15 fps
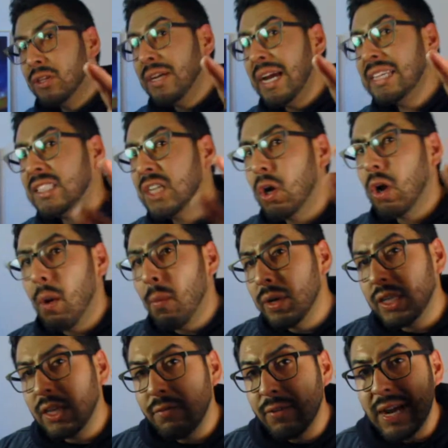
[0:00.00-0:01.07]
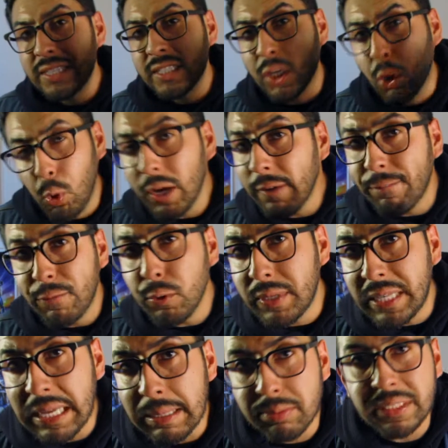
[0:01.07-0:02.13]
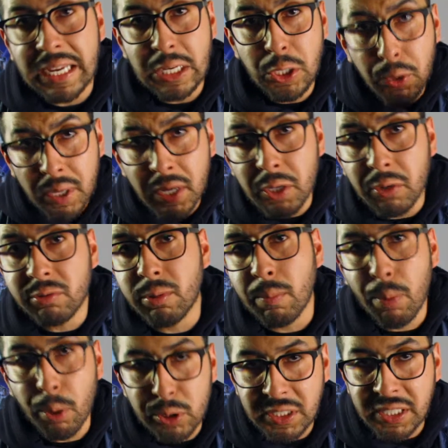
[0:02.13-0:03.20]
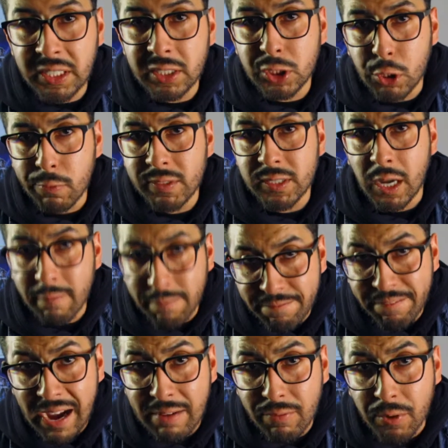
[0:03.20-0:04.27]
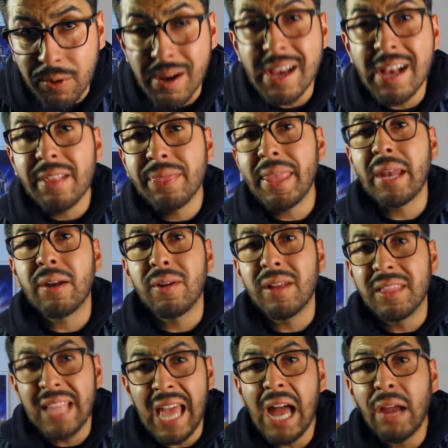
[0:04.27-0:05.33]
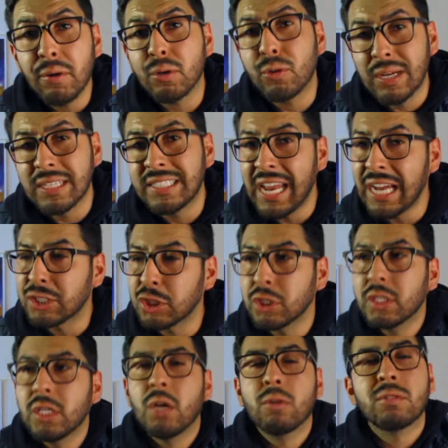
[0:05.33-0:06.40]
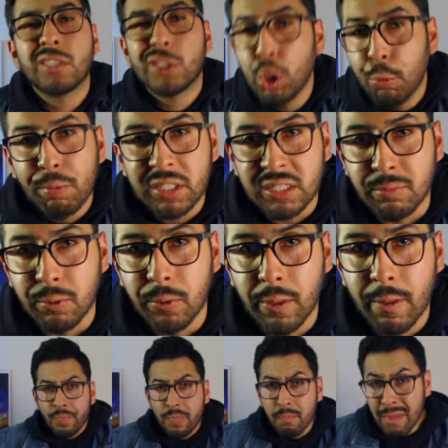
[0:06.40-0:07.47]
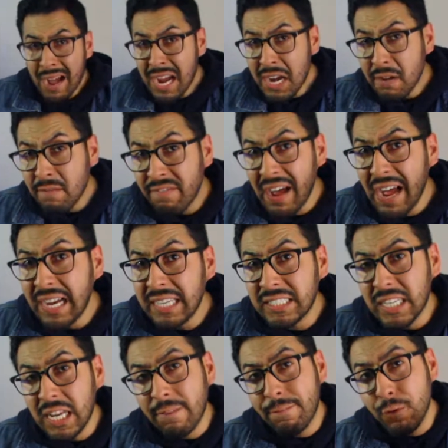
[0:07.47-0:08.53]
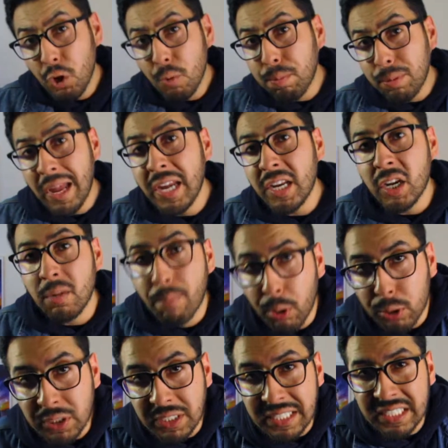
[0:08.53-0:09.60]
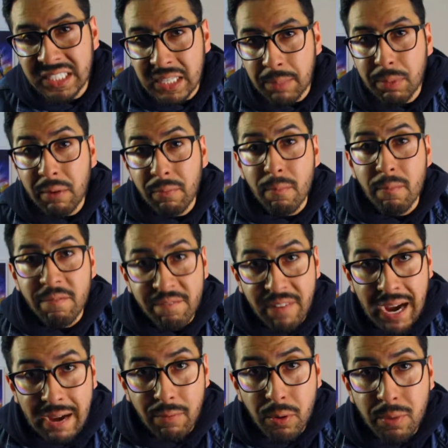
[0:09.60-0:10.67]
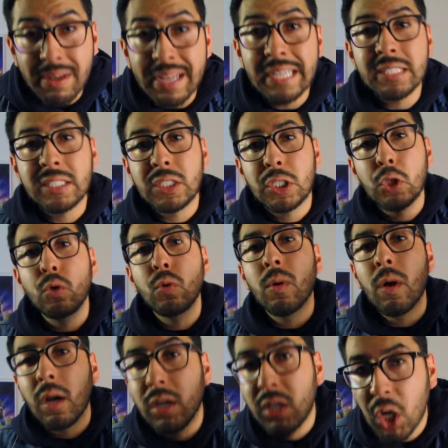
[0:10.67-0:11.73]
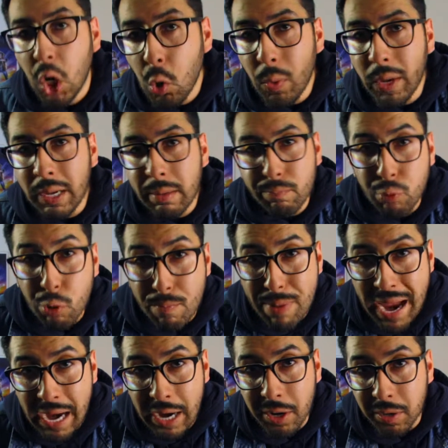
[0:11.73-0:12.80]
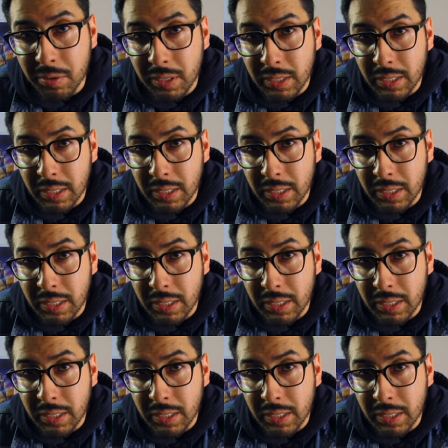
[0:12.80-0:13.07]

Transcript: you guys go, I want to give you guys a quick few tips that you can use when purchasing a service on Fiverr that'll allow your transaction to go super smooth. My advice, if you're planning on purchasing something from Fiverr, is to go in prepared.